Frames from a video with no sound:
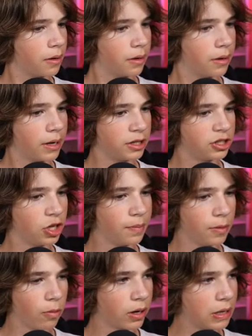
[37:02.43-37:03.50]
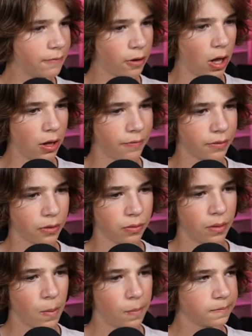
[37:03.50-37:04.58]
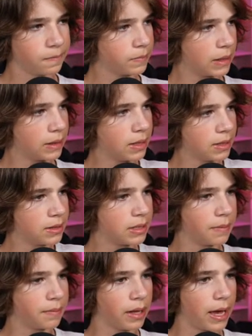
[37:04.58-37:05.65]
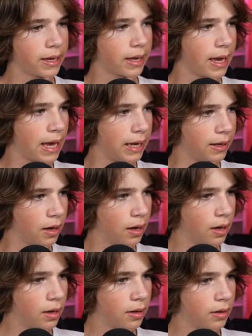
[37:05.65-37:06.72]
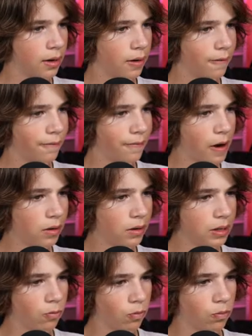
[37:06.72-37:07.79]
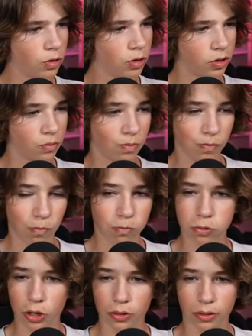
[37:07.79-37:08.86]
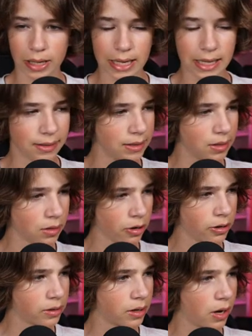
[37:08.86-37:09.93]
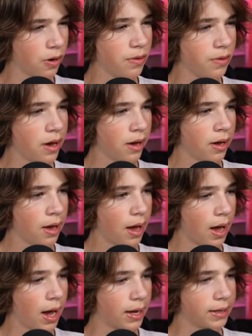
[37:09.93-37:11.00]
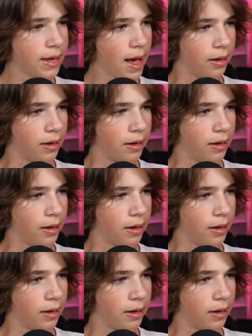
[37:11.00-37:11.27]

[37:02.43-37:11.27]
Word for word: It should be working for all of you. It does seem like a fairly easy to learn code. Uh, yeah.